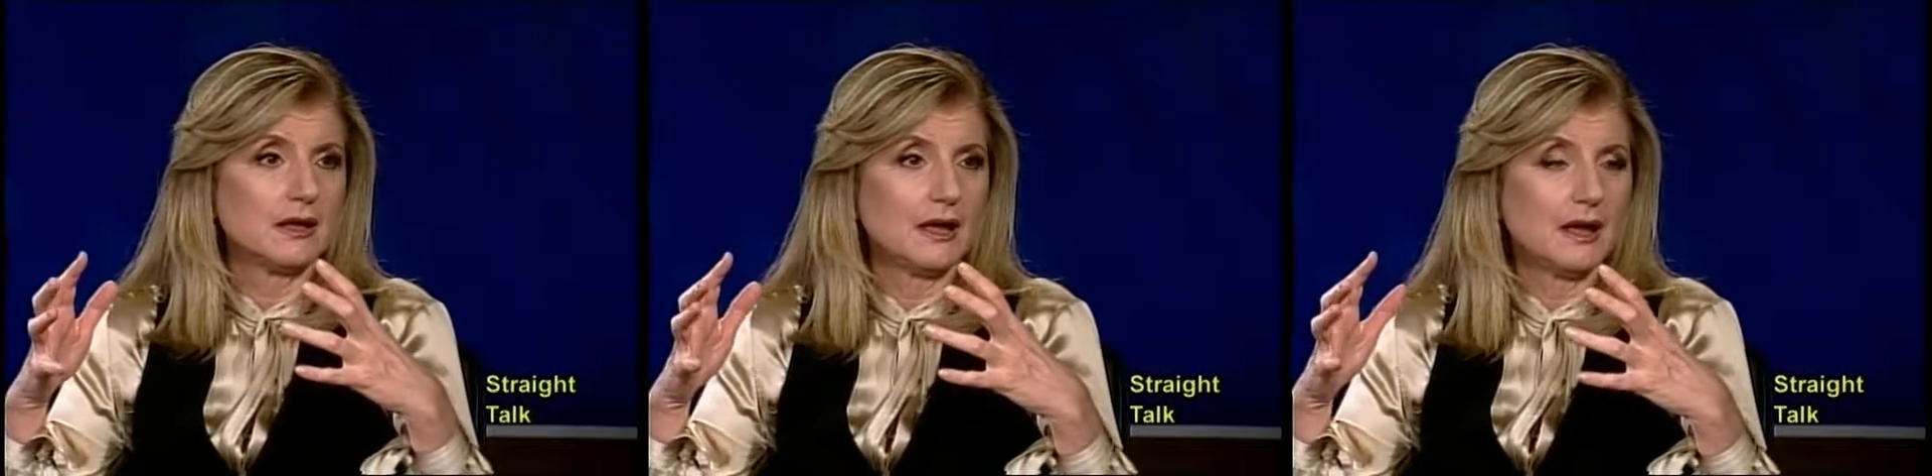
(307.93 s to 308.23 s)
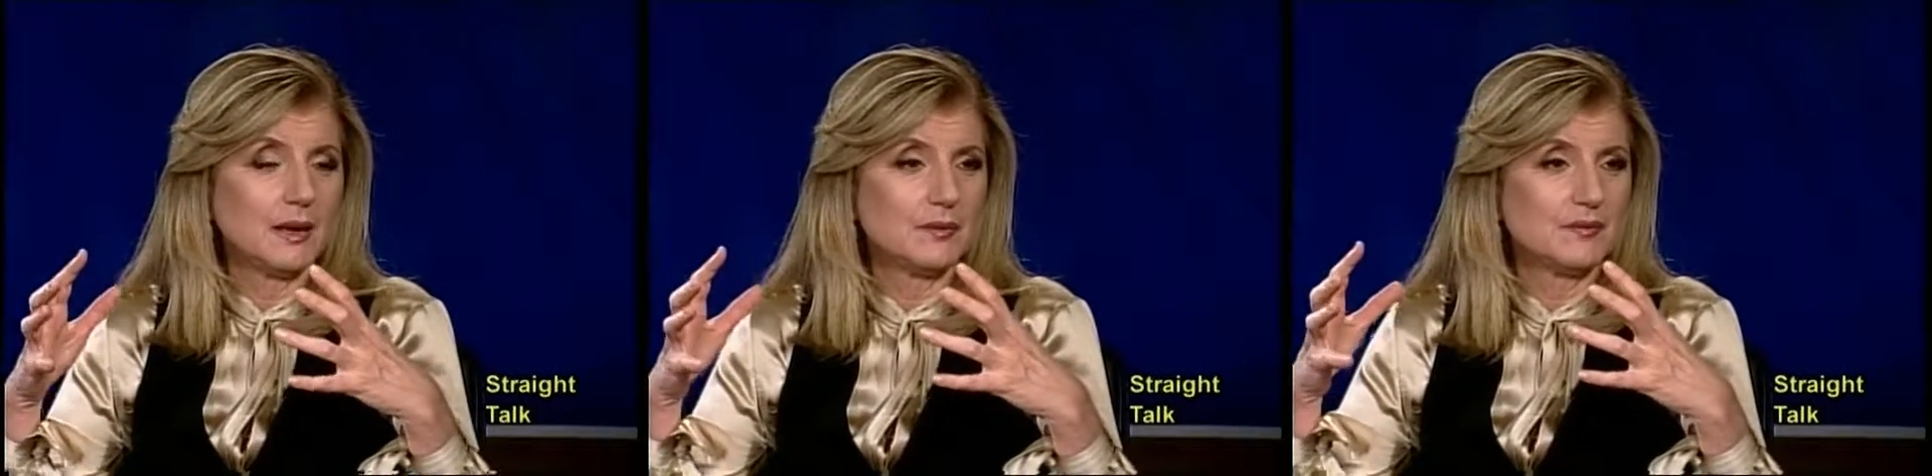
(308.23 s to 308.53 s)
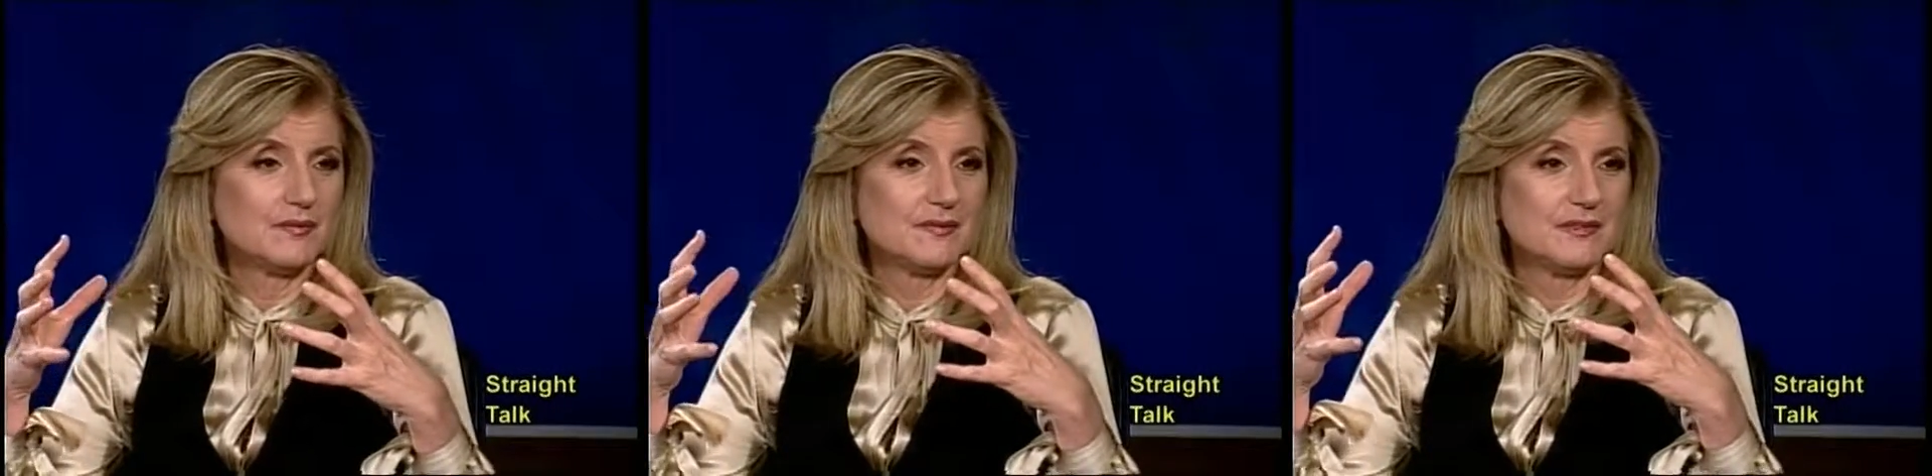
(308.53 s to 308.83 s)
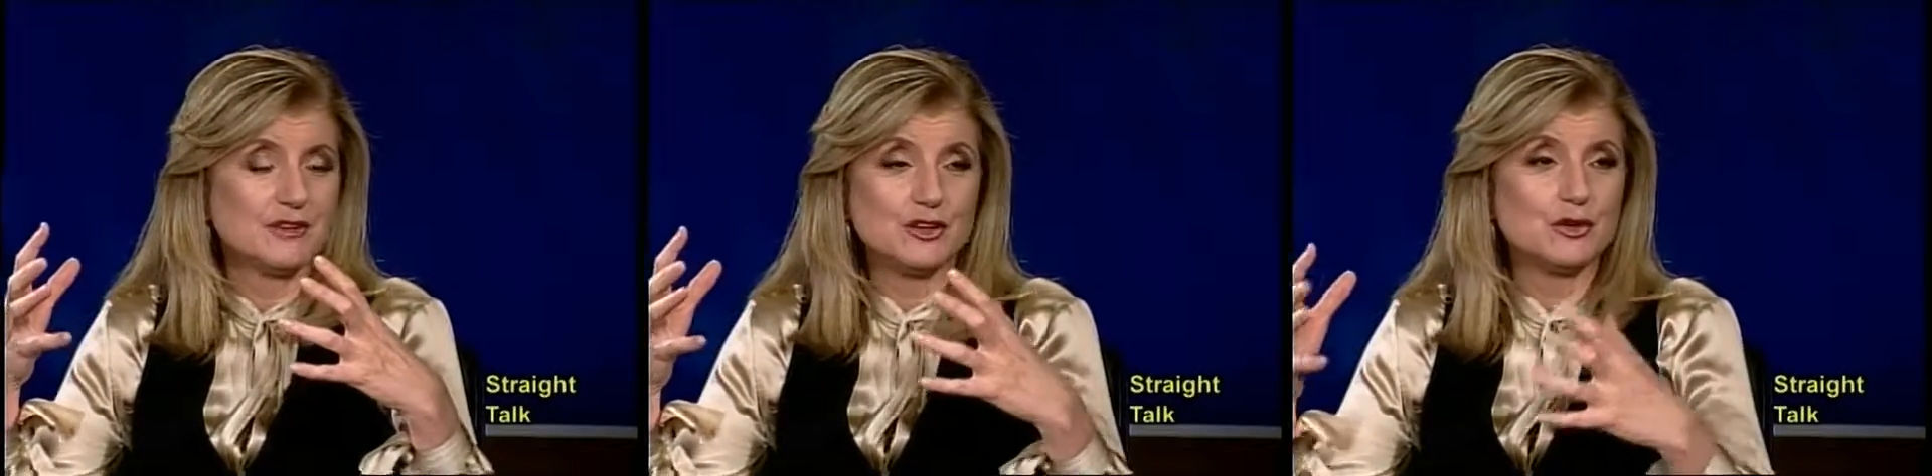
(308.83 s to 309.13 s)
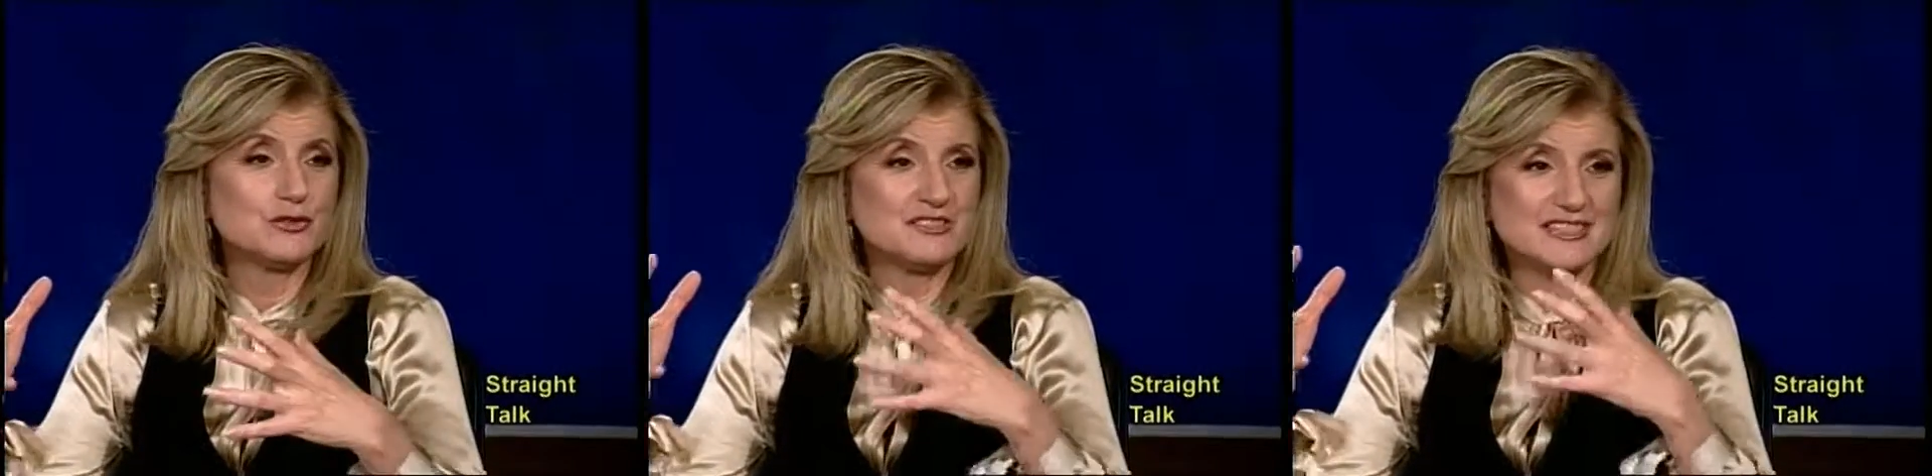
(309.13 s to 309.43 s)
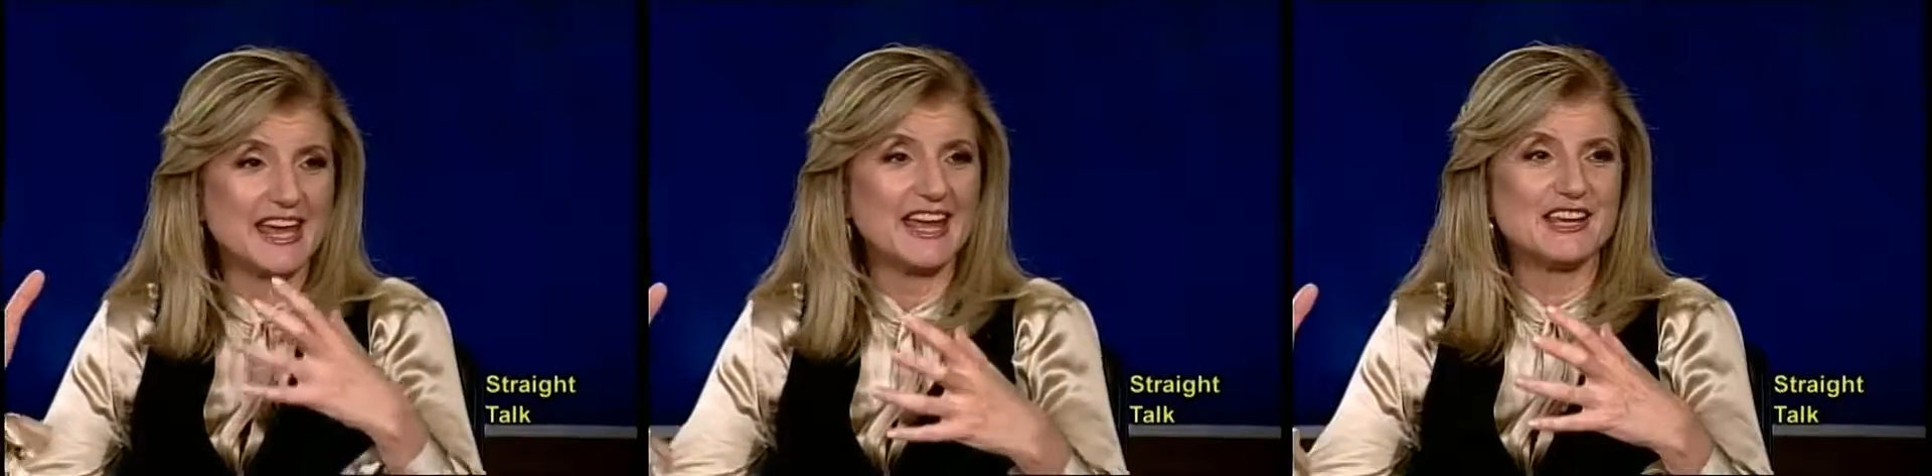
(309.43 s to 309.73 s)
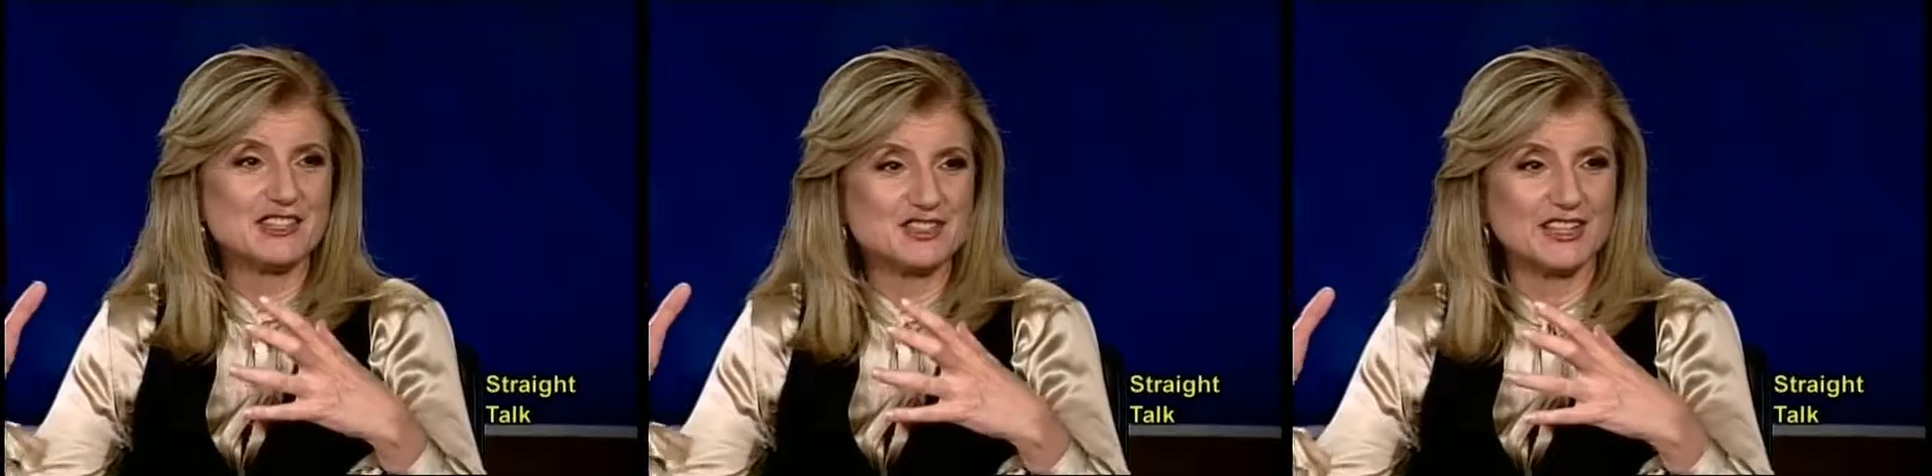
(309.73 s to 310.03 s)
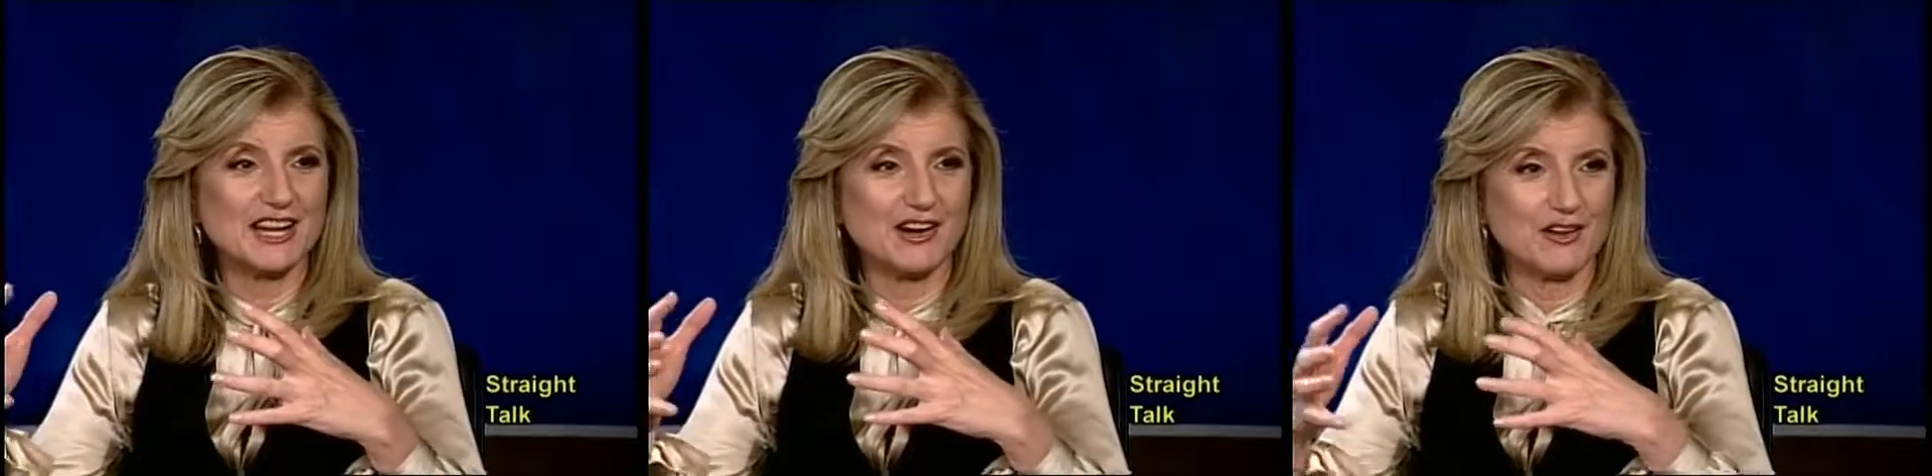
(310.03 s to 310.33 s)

um, new stage in our